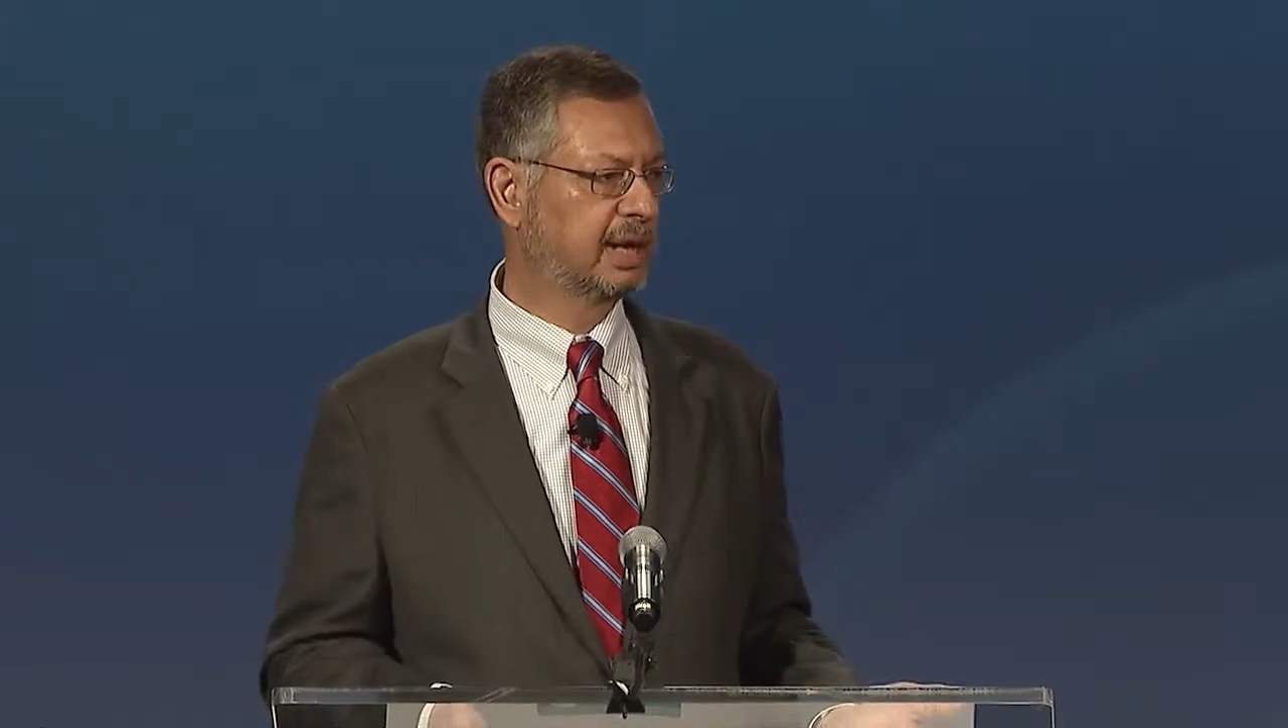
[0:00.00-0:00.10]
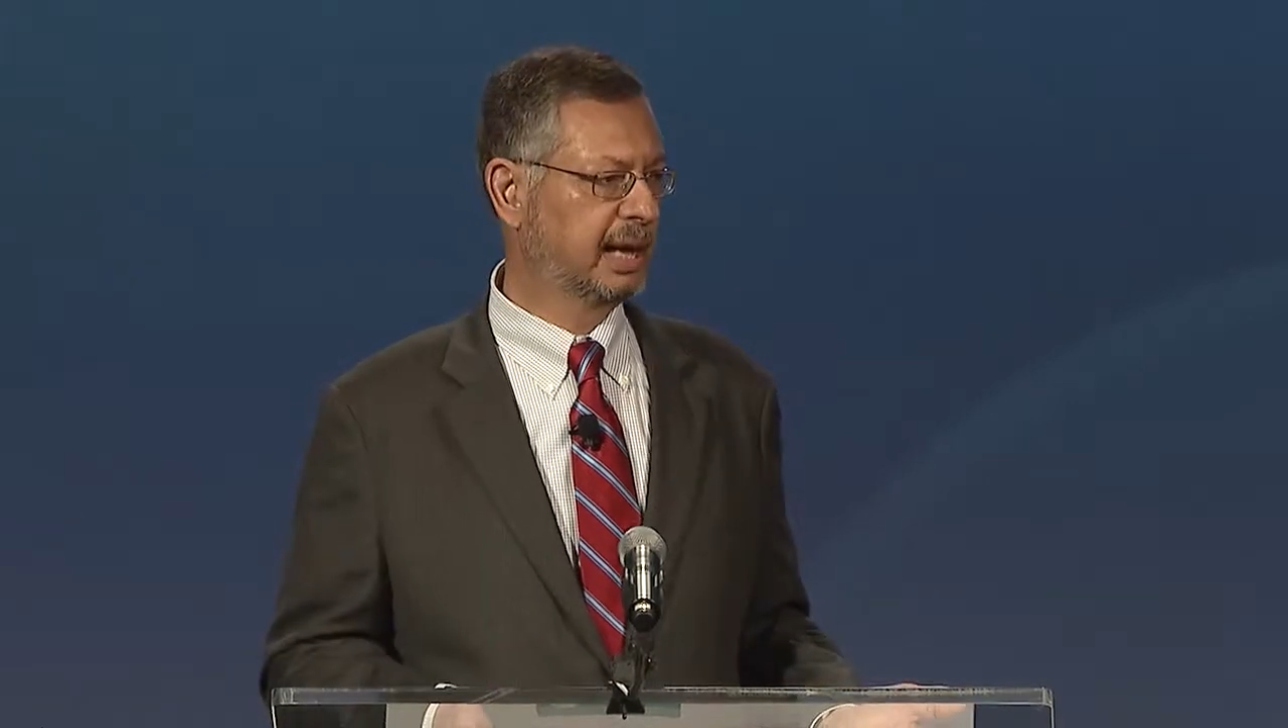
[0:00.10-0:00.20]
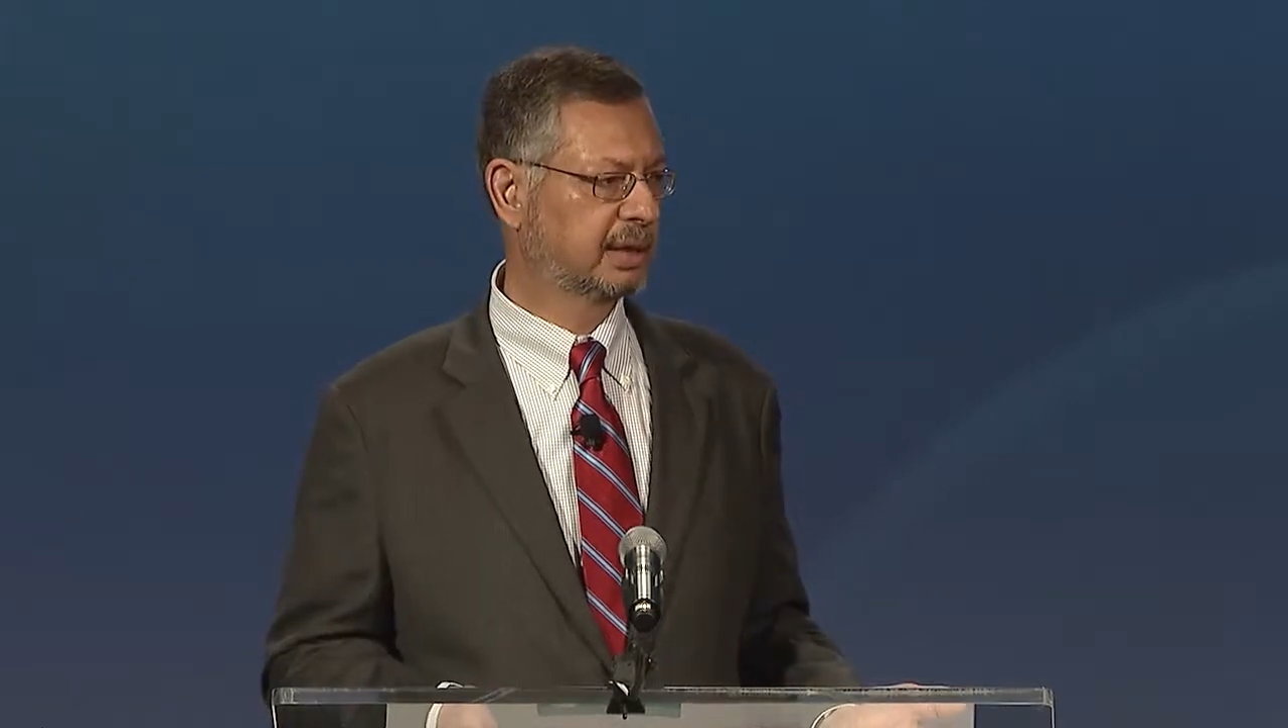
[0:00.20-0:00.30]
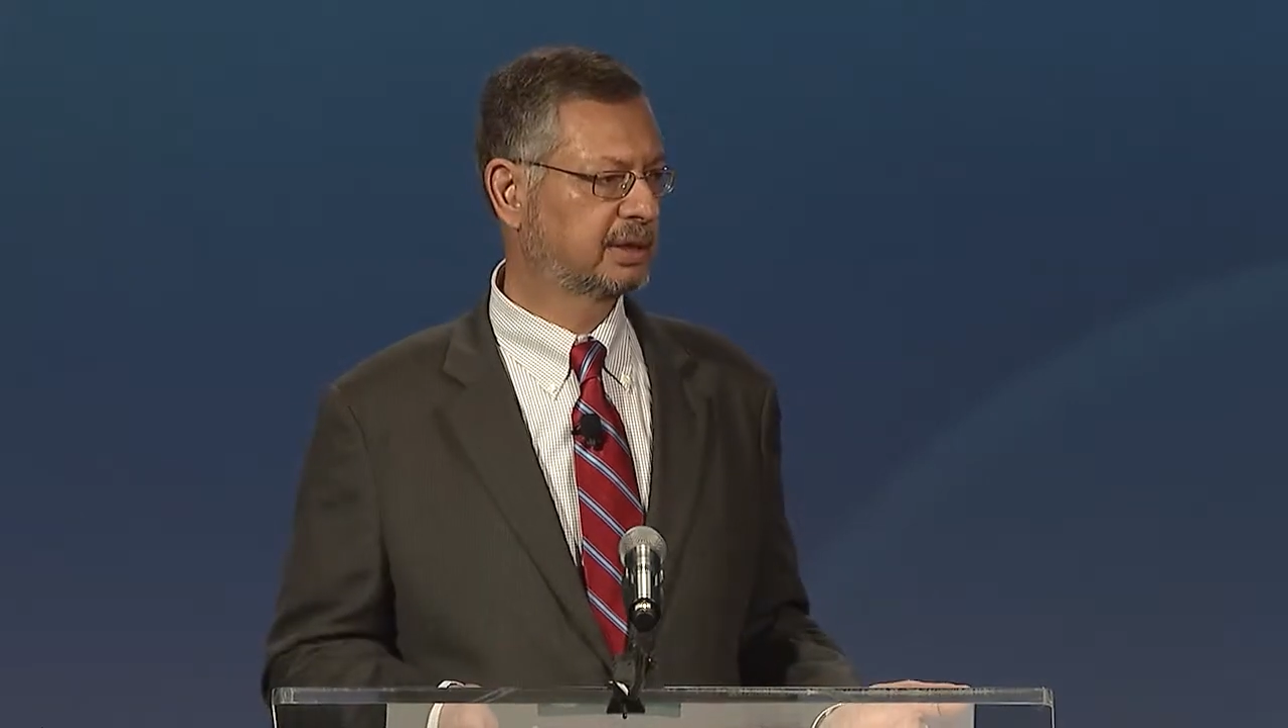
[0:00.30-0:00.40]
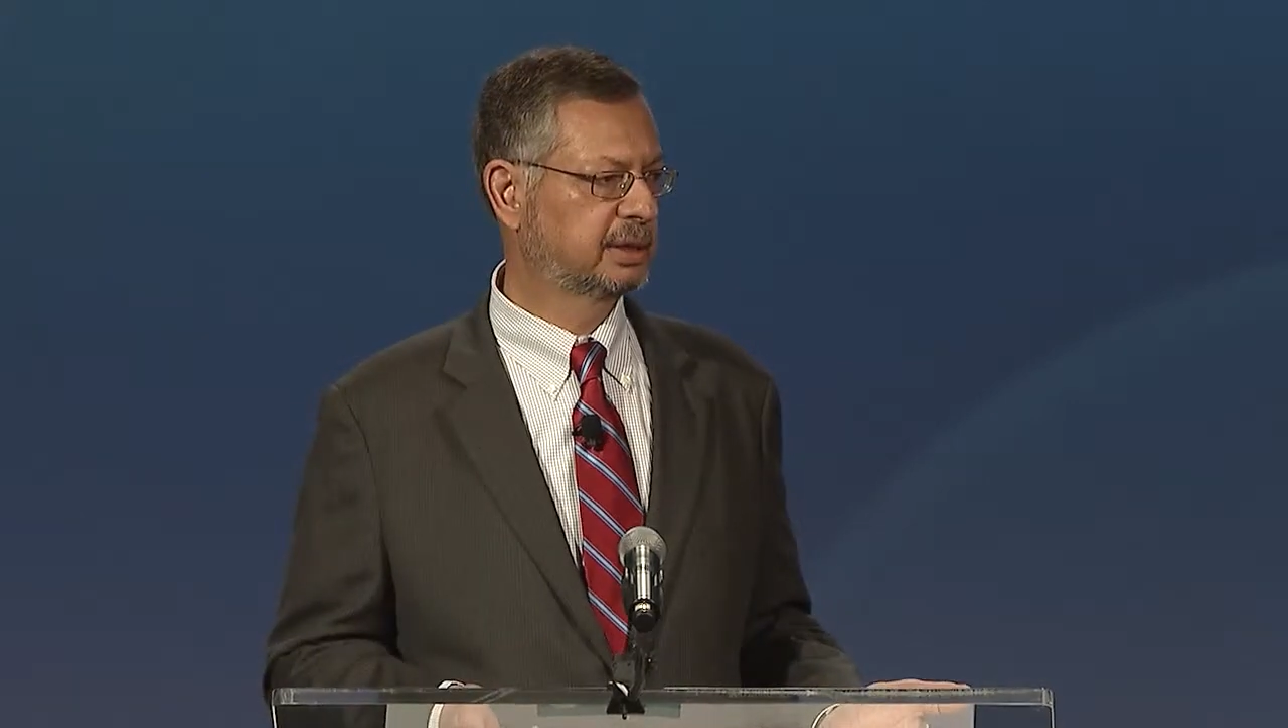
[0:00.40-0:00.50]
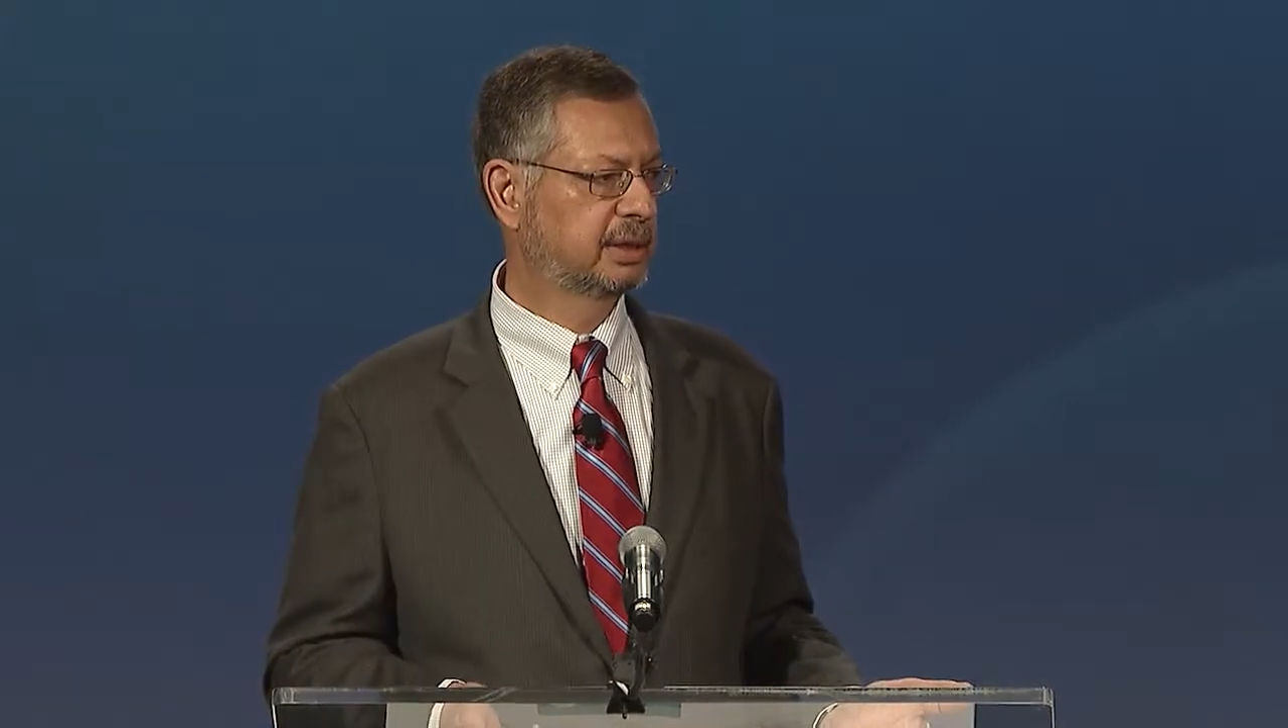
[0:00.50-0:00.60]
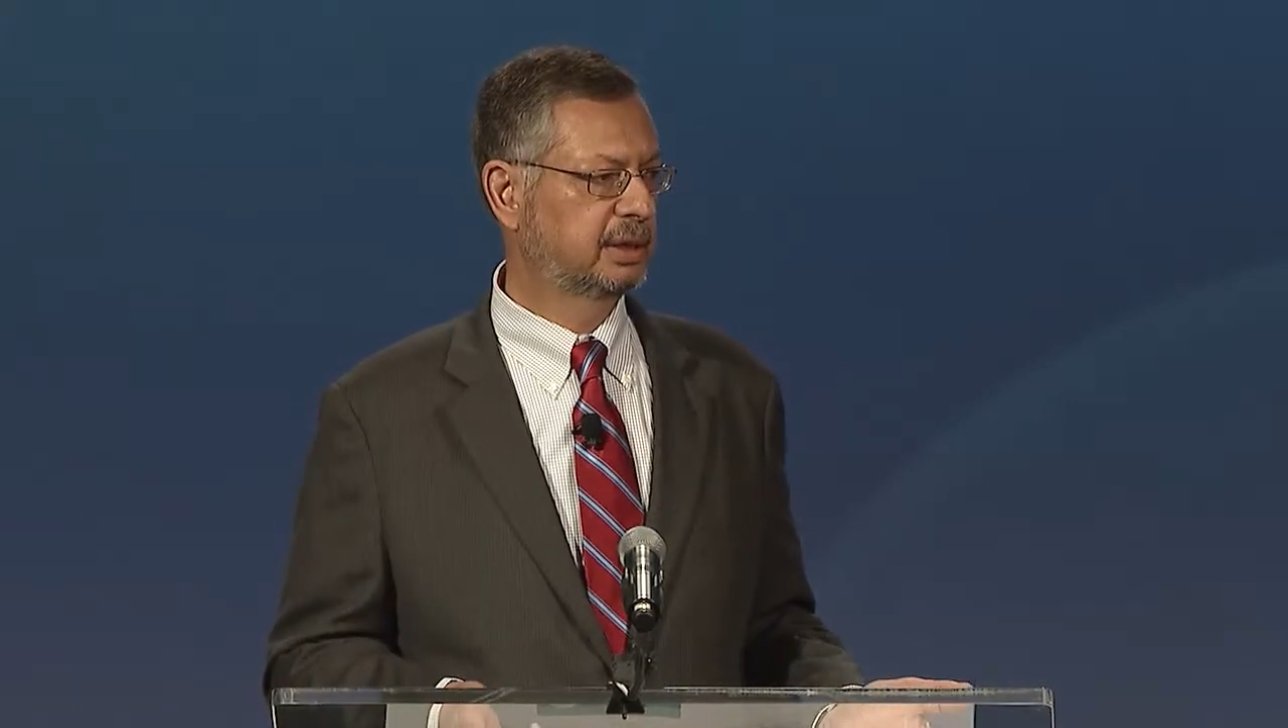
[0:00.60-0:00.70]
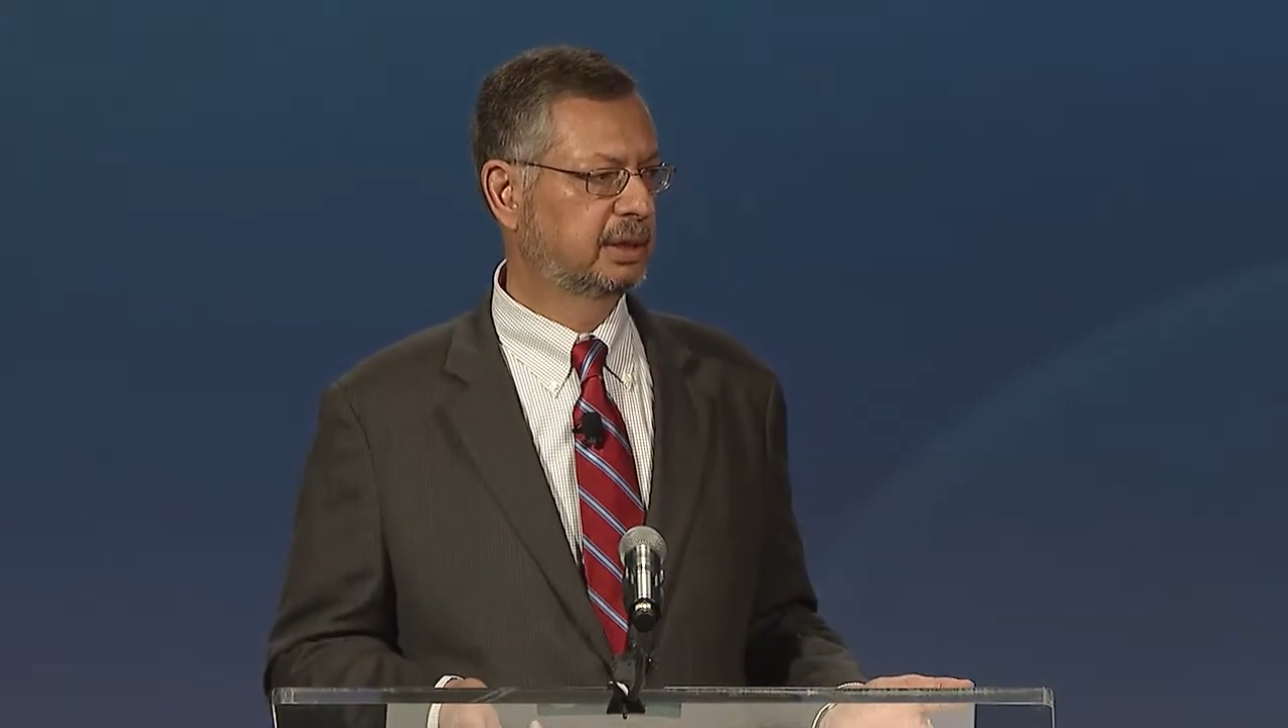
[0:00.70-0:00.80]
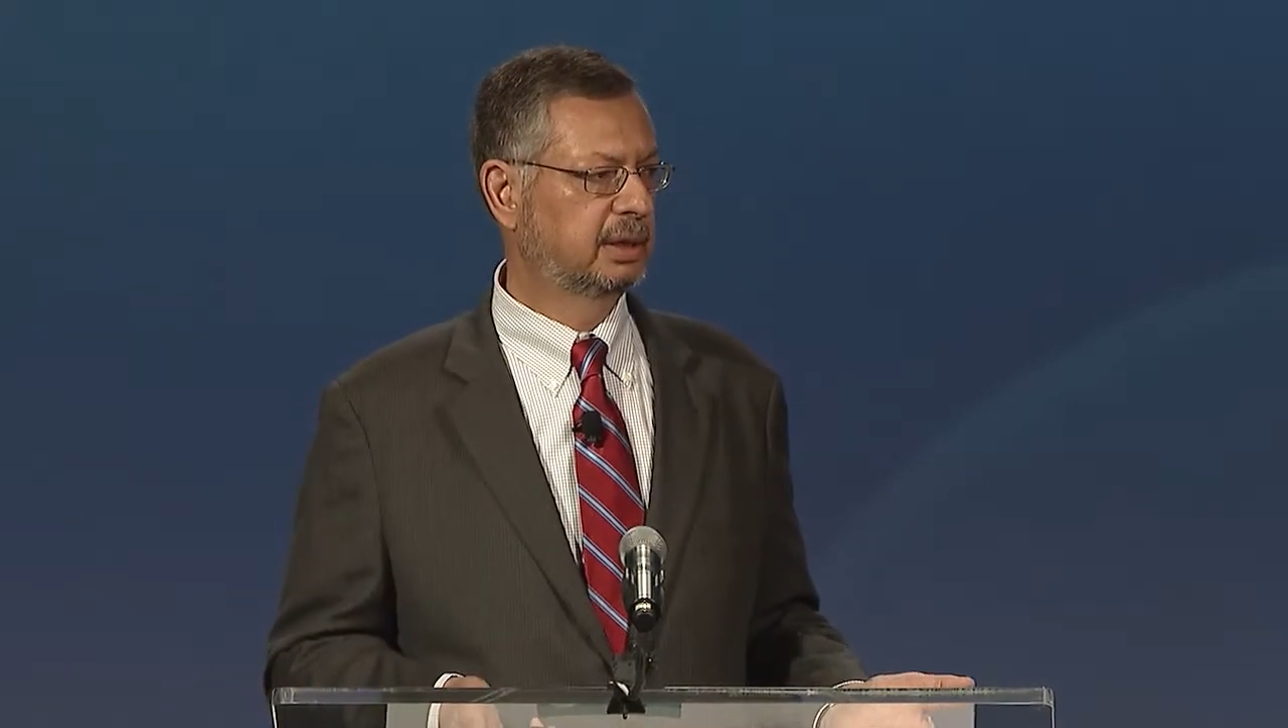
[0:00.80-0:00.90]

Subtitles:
tax